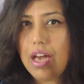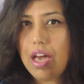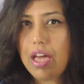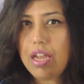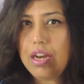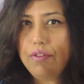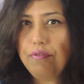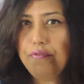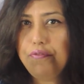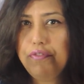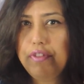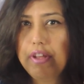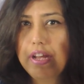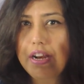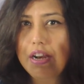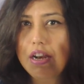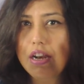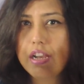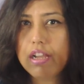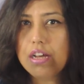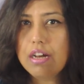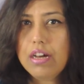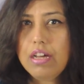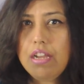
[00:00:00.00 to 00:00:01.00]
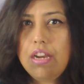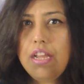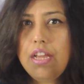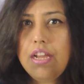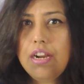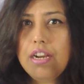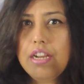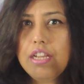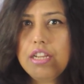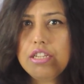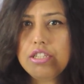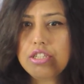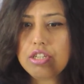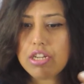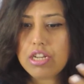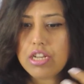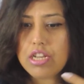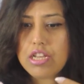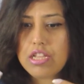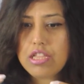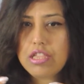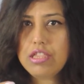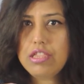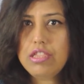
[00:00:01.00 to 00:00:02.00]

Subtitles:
And if they learn English,